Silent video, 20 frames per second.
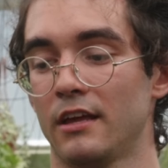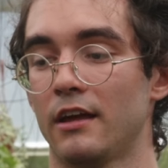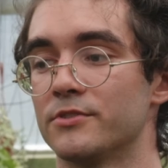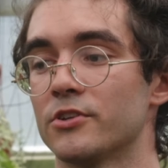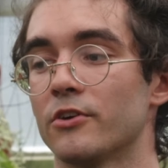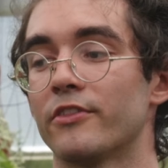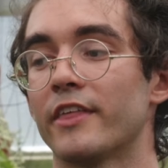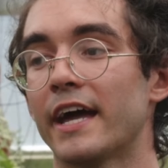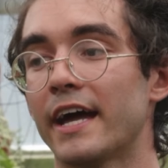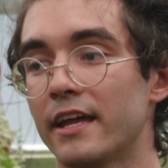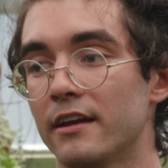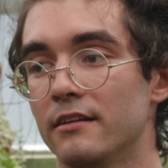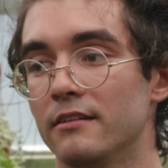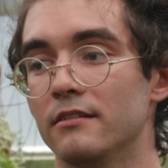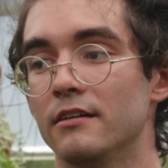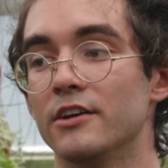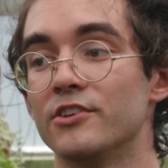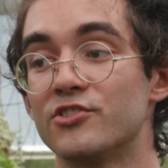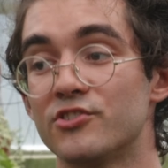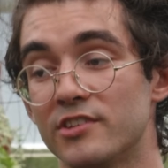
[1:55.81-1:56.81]
So that
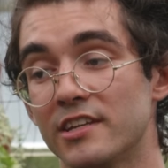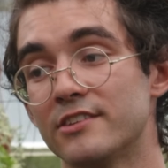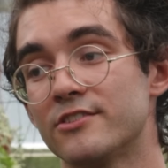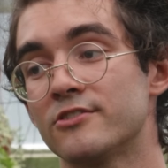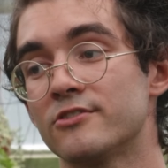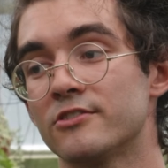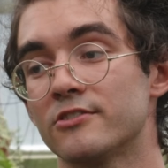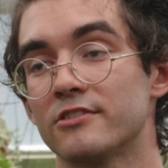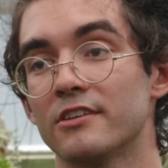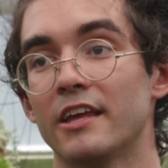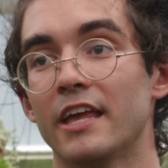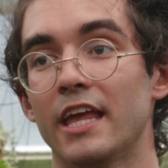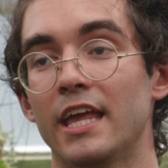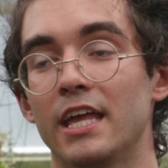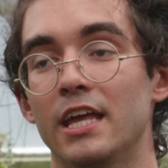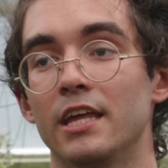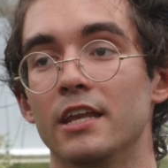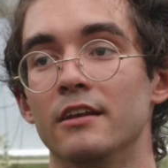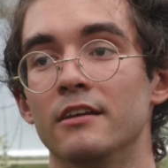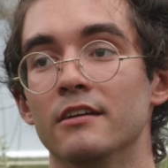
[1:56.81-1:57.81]
assists
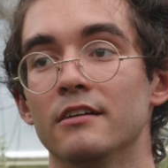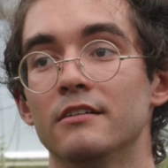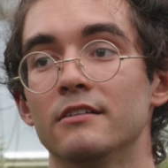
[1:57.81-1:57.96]
in